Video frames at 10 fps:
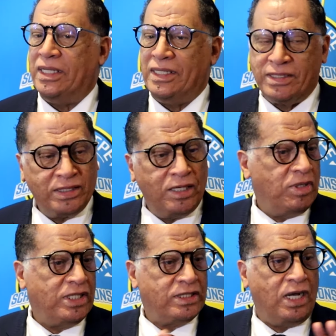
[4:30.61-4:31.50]
is still
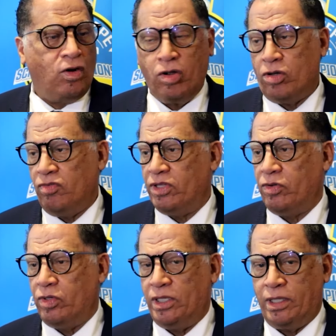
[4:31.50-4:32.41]
being sung all over the
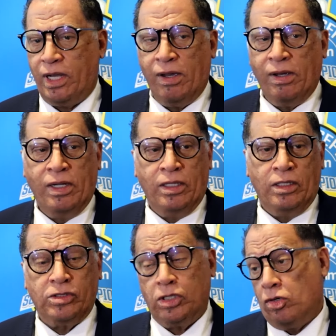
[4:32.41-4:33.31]
world.
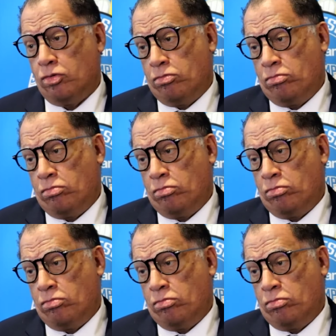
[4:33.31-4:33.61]
So